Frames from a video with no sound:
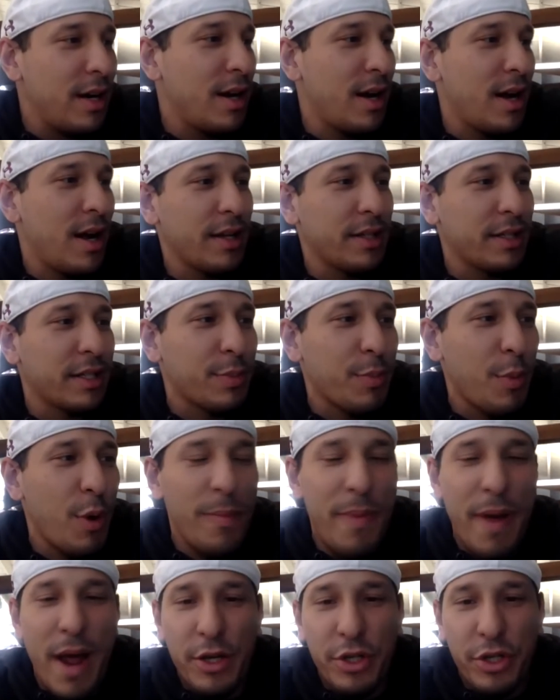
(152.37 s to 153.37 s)
It's a
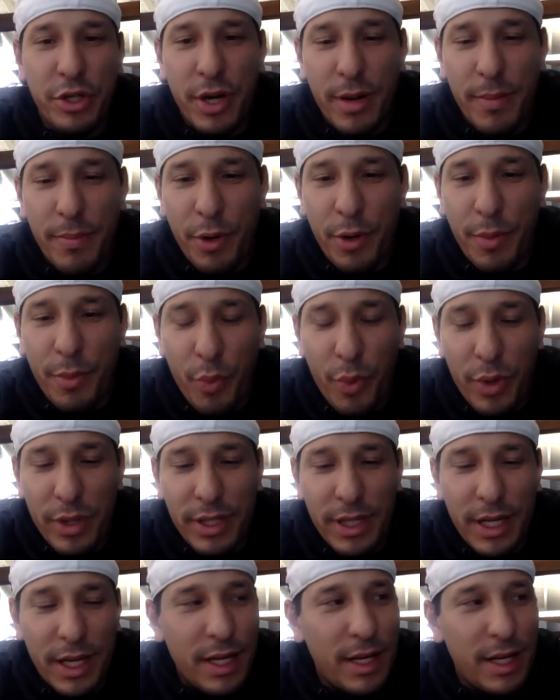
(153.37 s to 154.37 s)
small batch bourbon
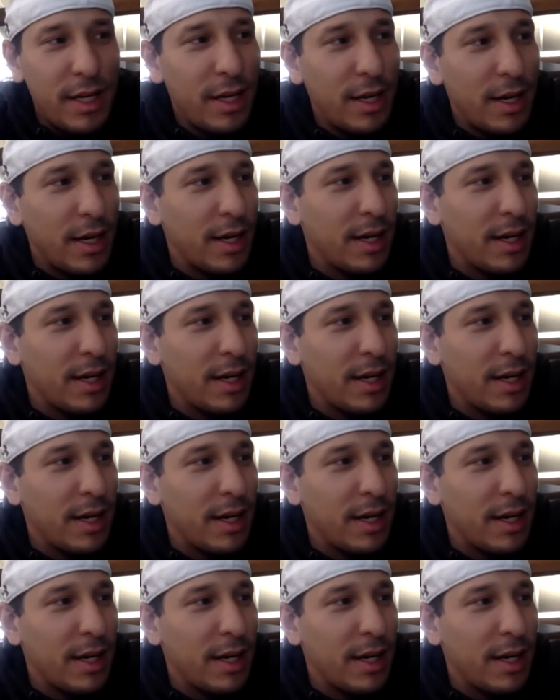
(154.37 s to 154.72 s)
whiskey.